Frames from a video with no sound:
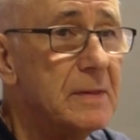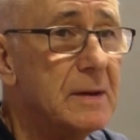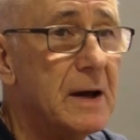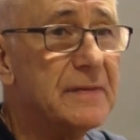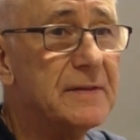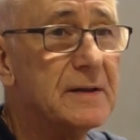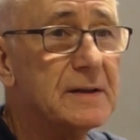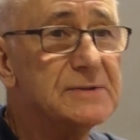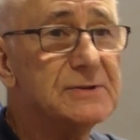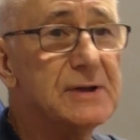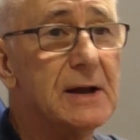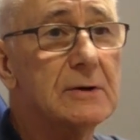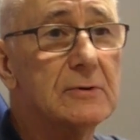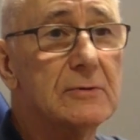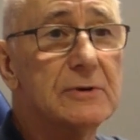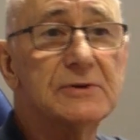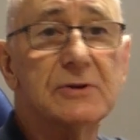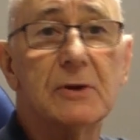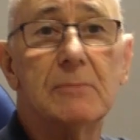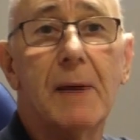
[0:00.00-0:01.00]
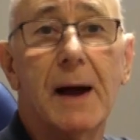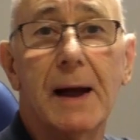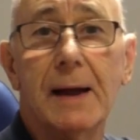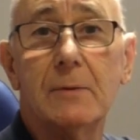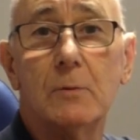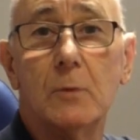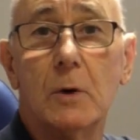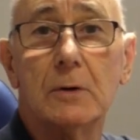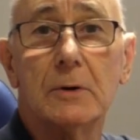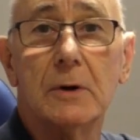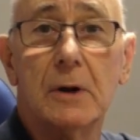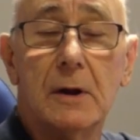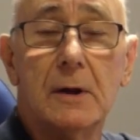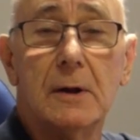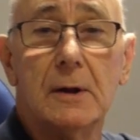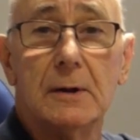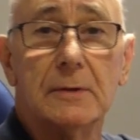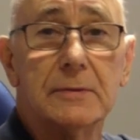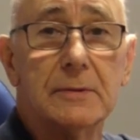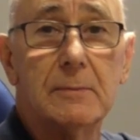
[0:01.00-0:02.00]
I think Sena is the main one,
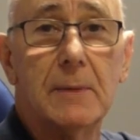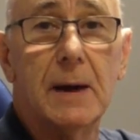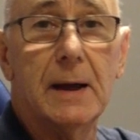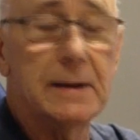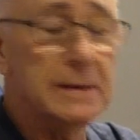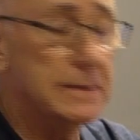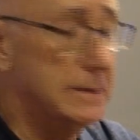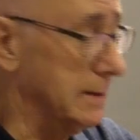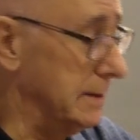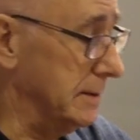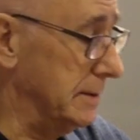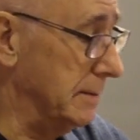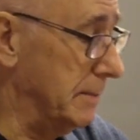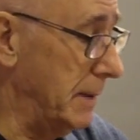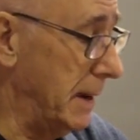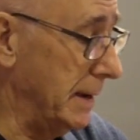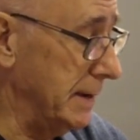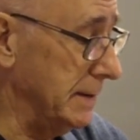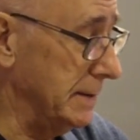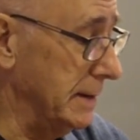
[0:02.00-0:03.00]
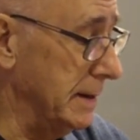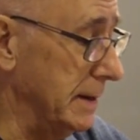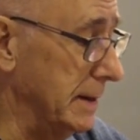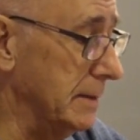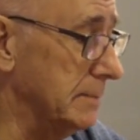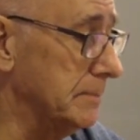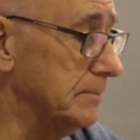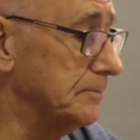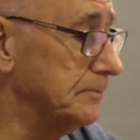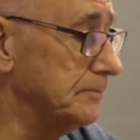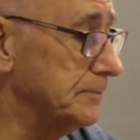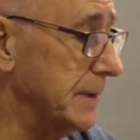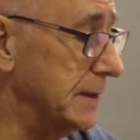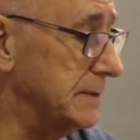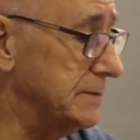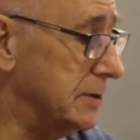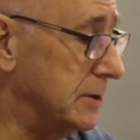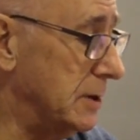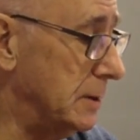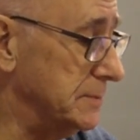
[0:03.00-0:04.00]
the main
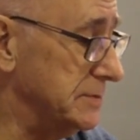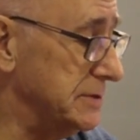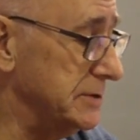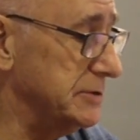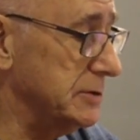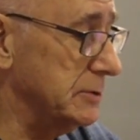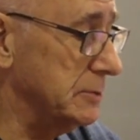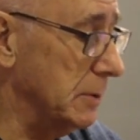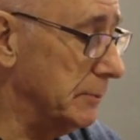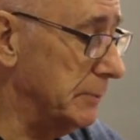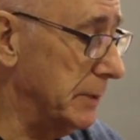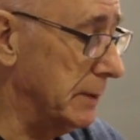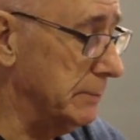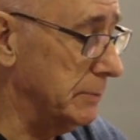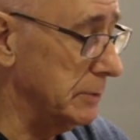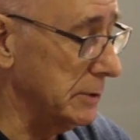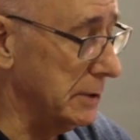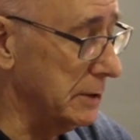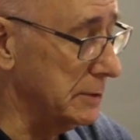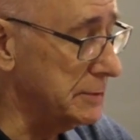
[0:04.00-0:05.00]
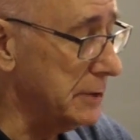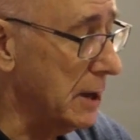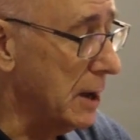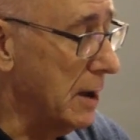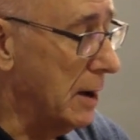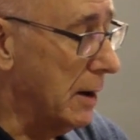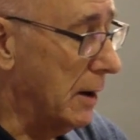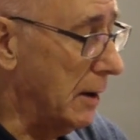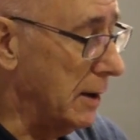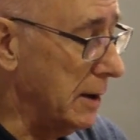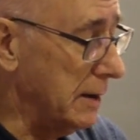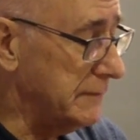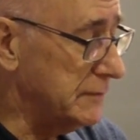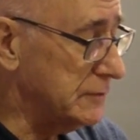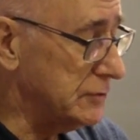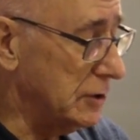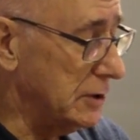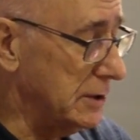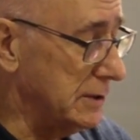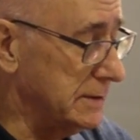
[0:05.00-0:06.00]
intercom system that people use. I have
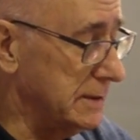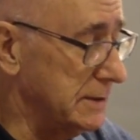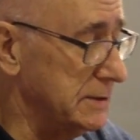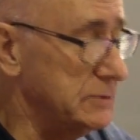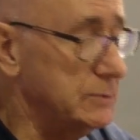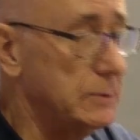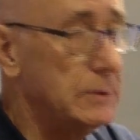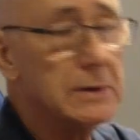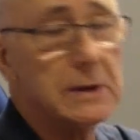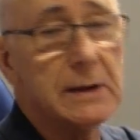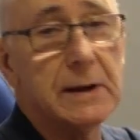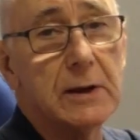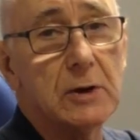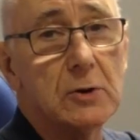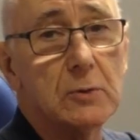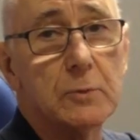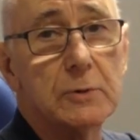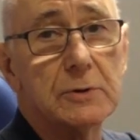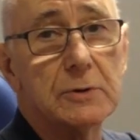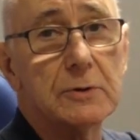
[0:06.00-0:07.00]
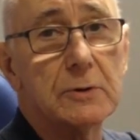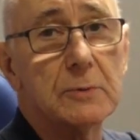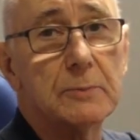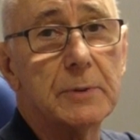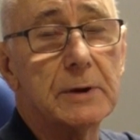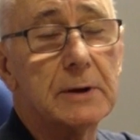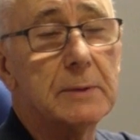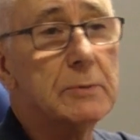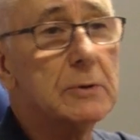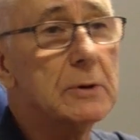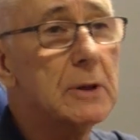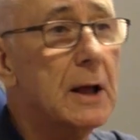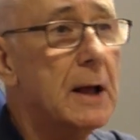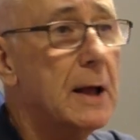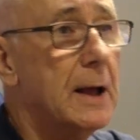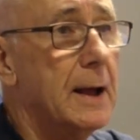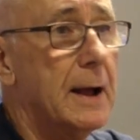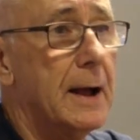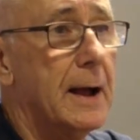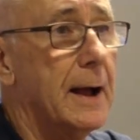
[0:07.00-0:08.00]
tried this with linking up with other people,
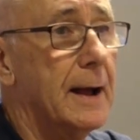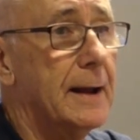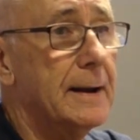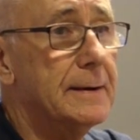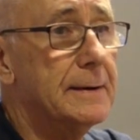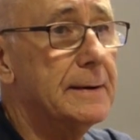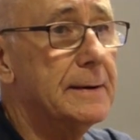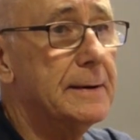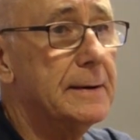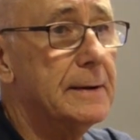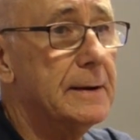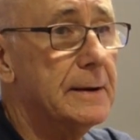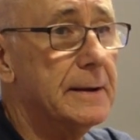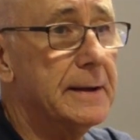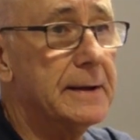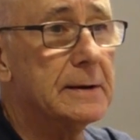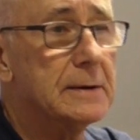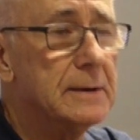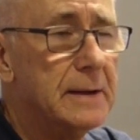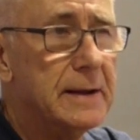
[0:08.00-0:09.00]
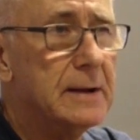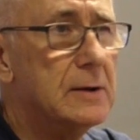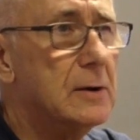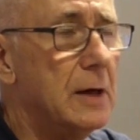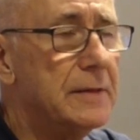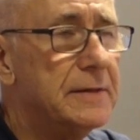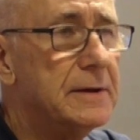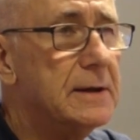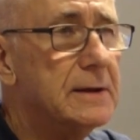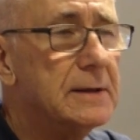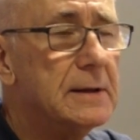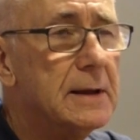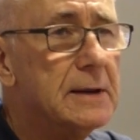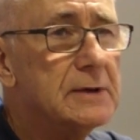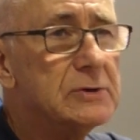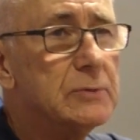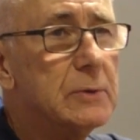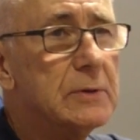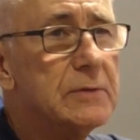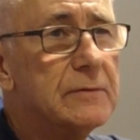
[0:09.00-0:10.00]
and it can link. I think it
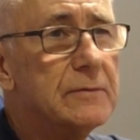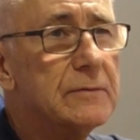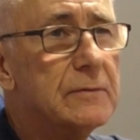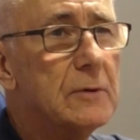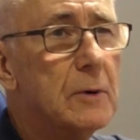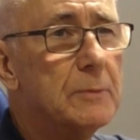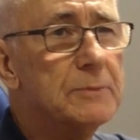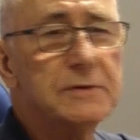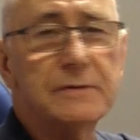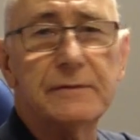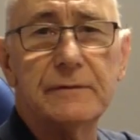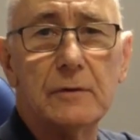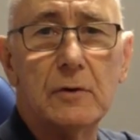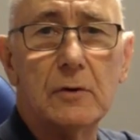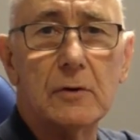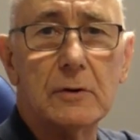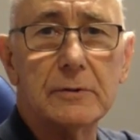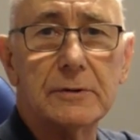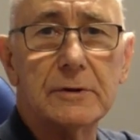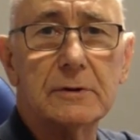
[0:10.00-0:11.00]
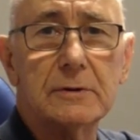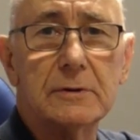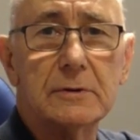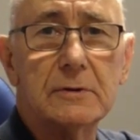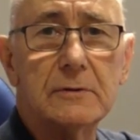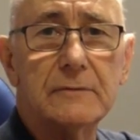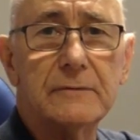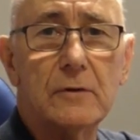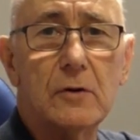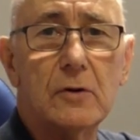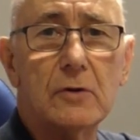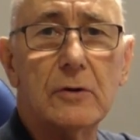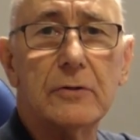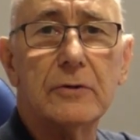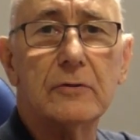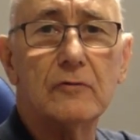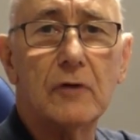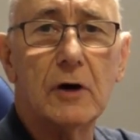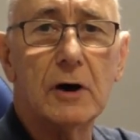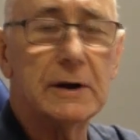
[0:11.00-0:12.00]
links with up to four
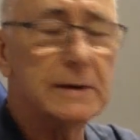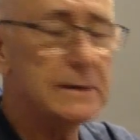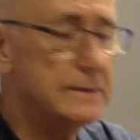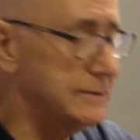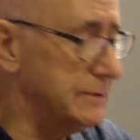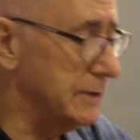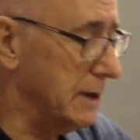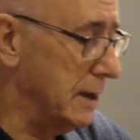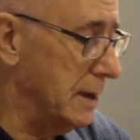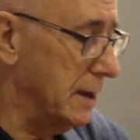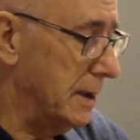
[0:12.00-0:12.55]
other riders.